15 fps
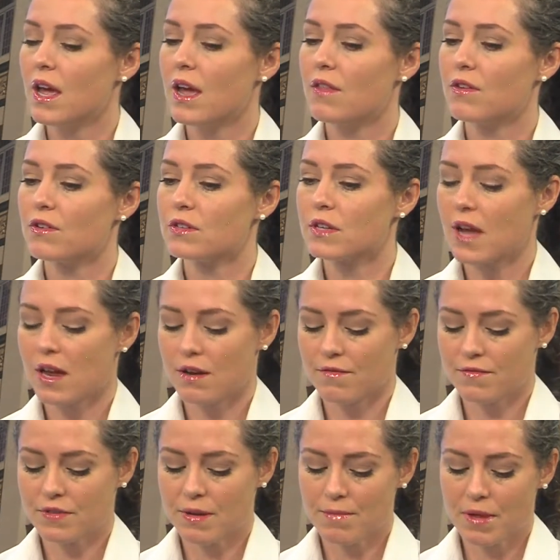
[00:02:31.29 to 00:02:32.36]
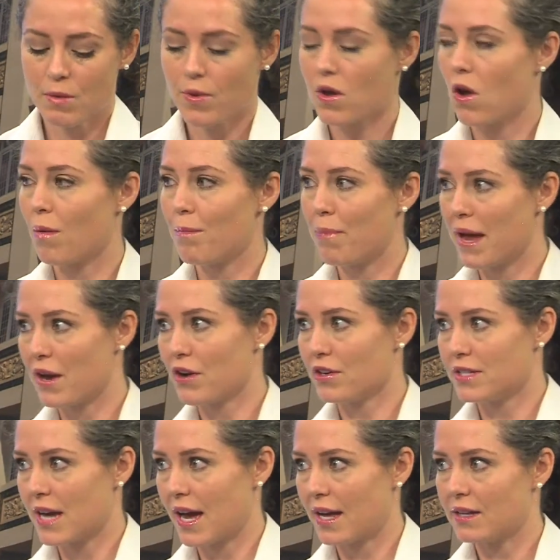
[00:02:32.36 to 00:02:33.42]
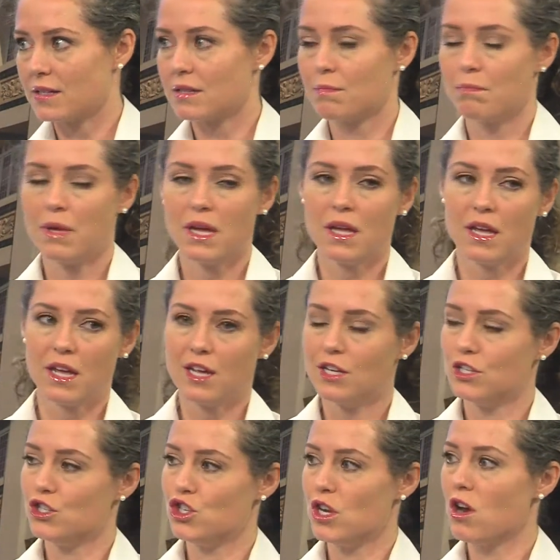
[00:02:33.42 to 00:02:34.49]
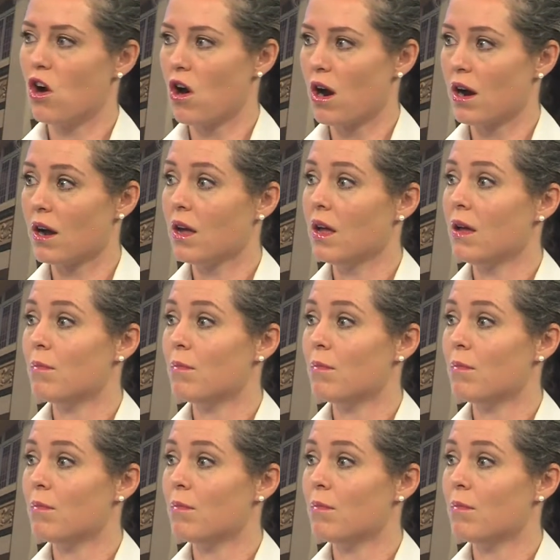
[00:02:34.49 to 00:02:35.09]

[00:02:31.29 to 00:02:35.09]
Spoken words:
and there's kind of something we call beggar diets, B-E-G-R.